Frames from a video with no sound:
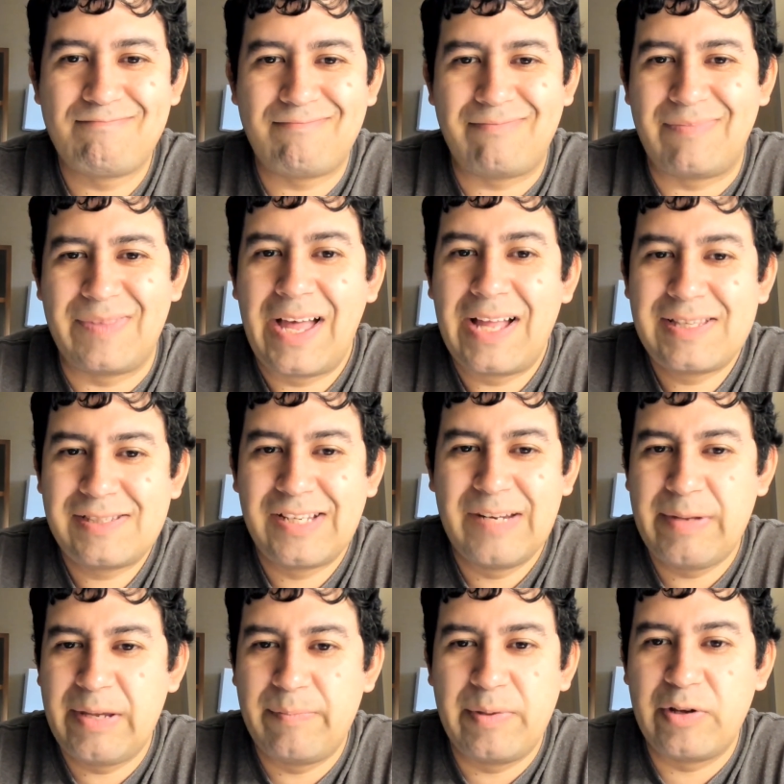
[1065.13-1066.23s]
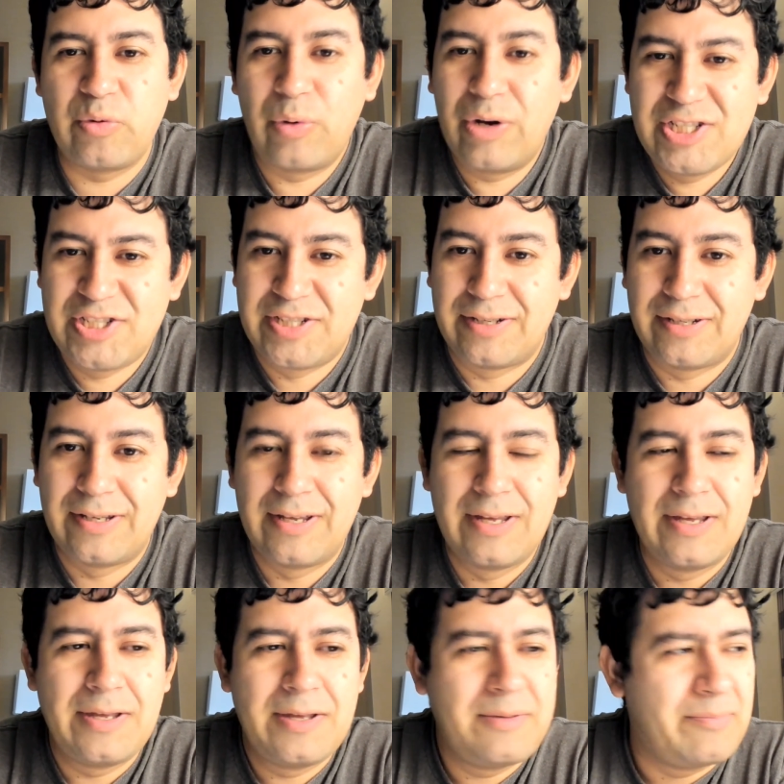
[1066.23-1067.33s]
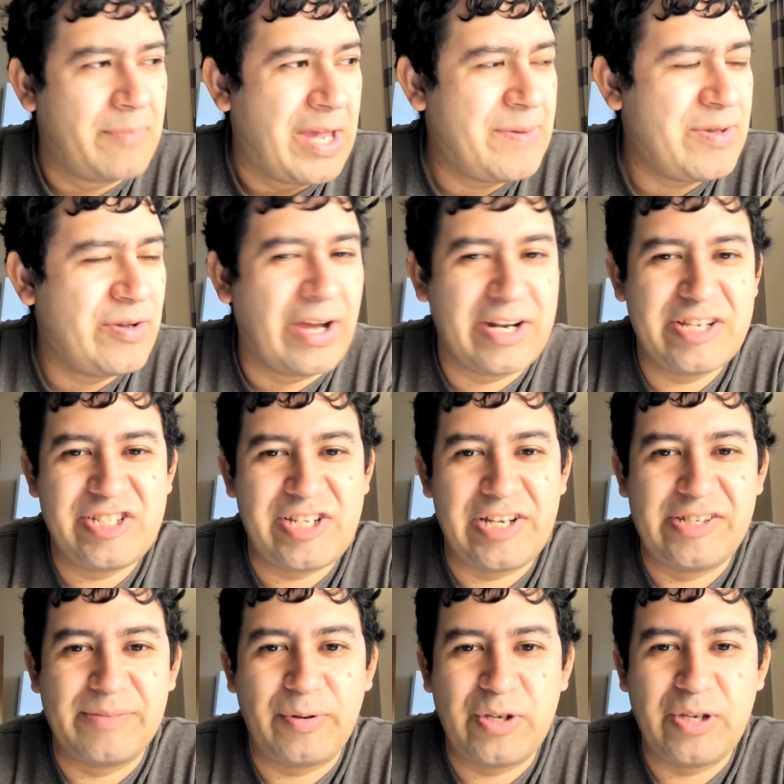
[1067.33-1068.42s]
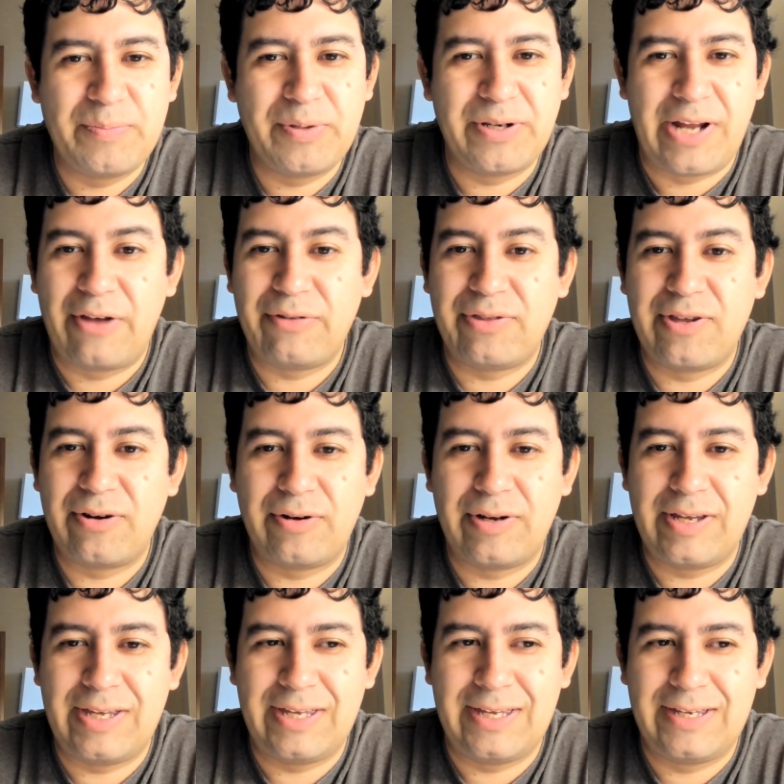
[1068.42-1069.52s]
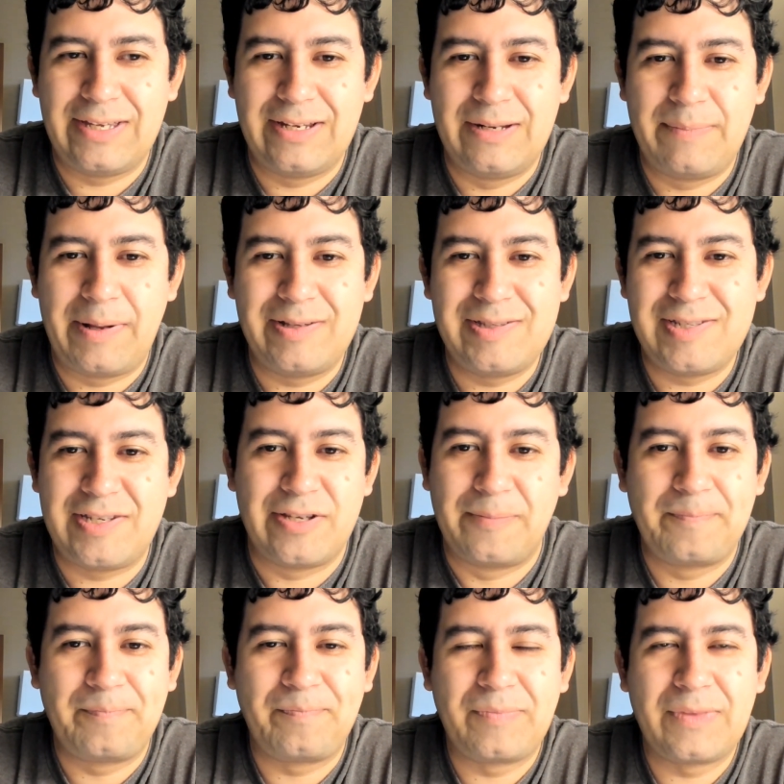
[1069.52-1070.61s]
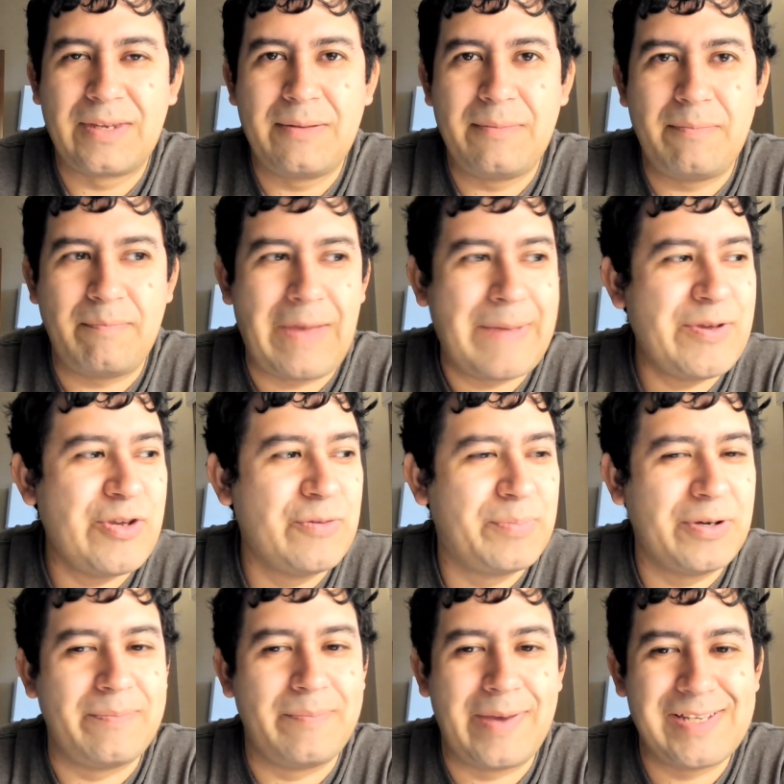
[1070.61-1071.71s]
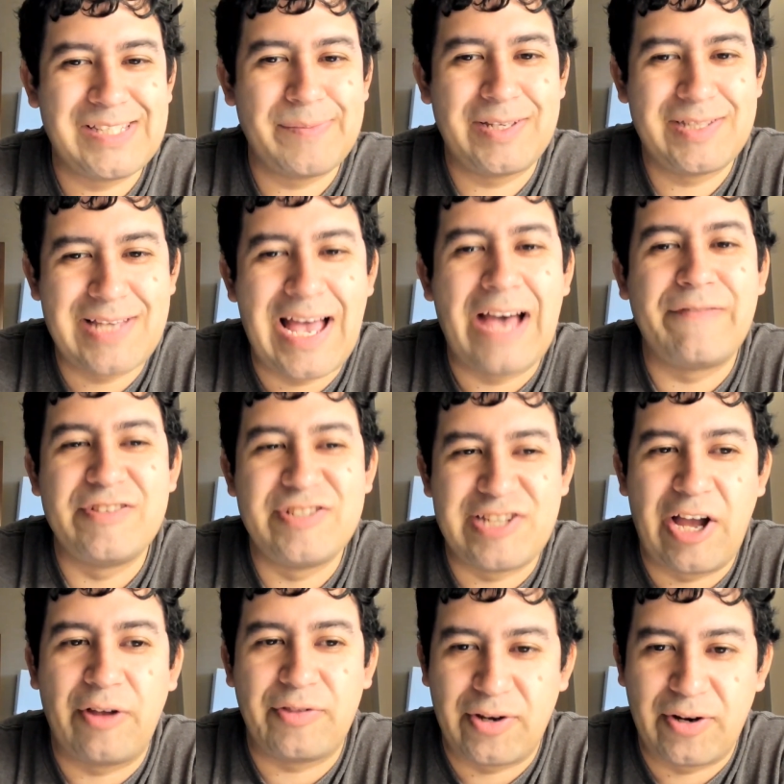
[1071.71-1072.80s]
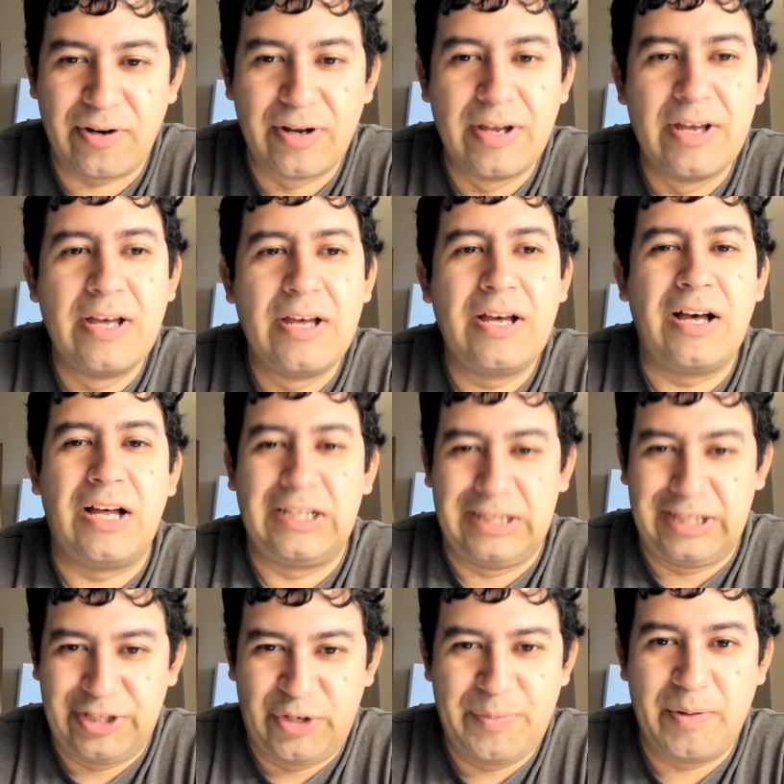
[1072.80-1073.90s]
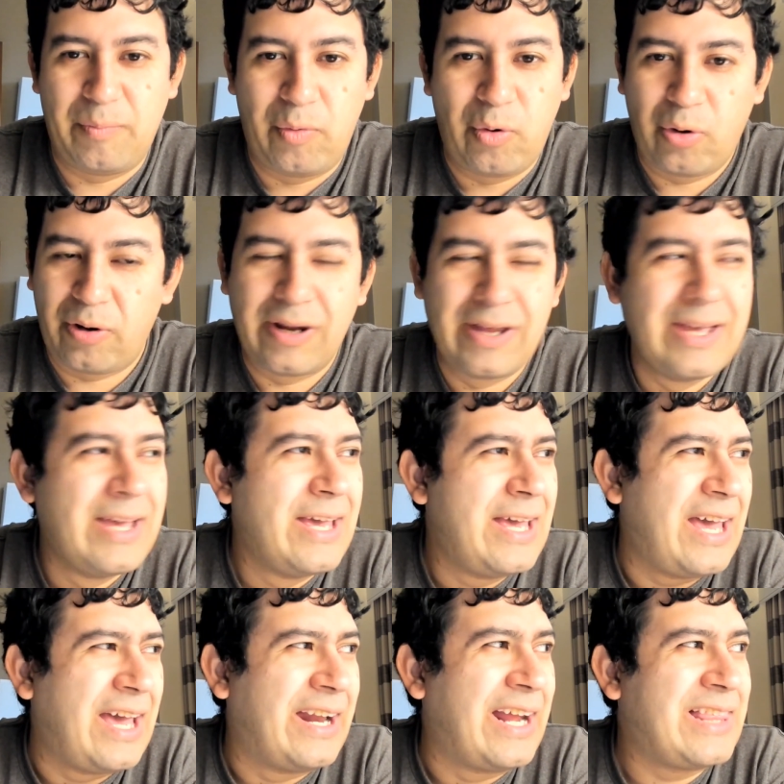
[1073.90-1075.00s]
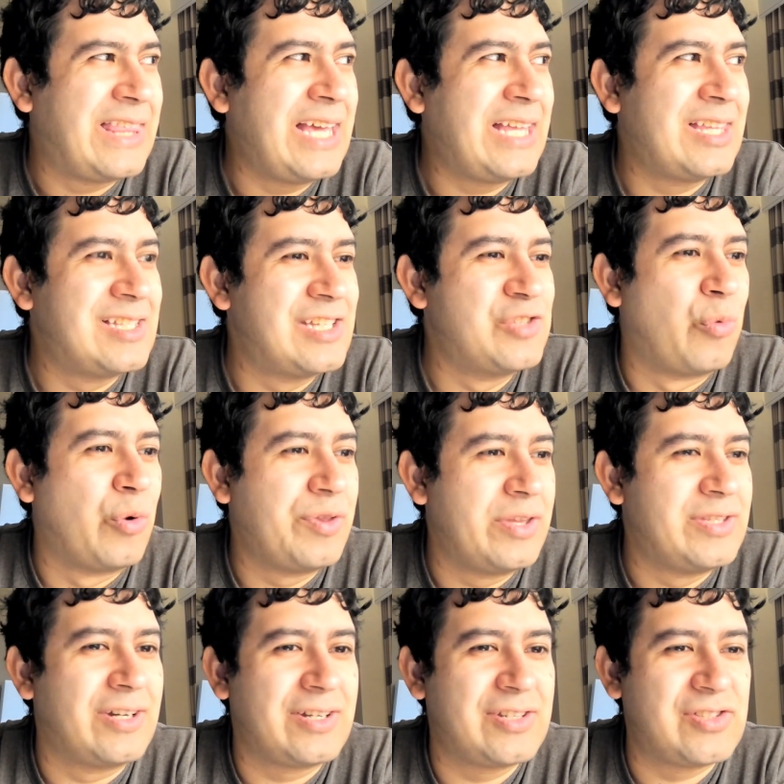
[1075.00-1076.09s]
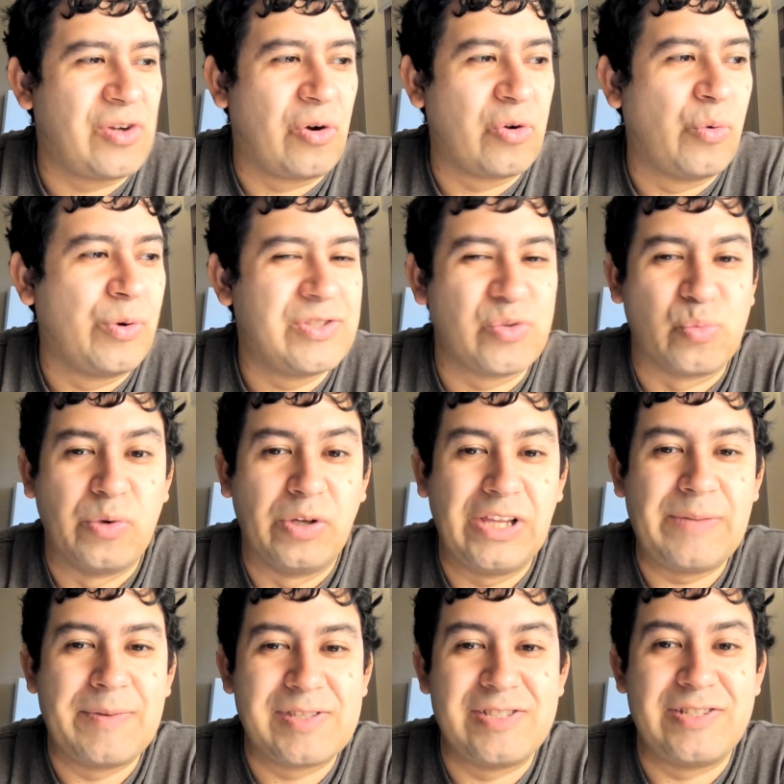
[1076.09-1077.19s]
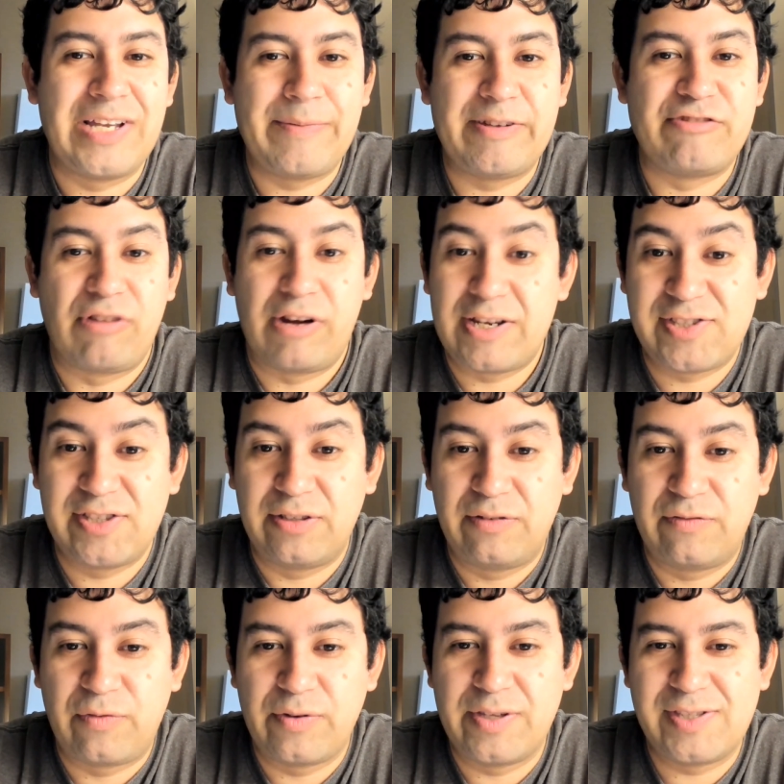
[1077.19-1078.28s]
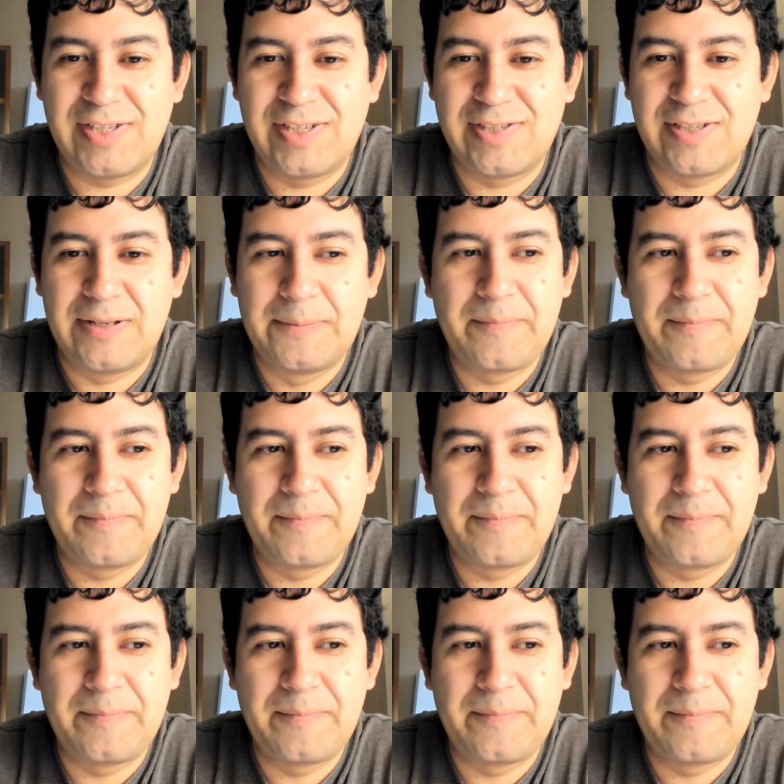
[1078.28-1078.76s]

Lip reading: That's going to be a big question. Maybe you got to change up who you put out there in penalty kill. Maybe you put Mason McTavish out there a little bit more. And I think this is where the Ducks are going to really miss Jamie Drysdale for this season.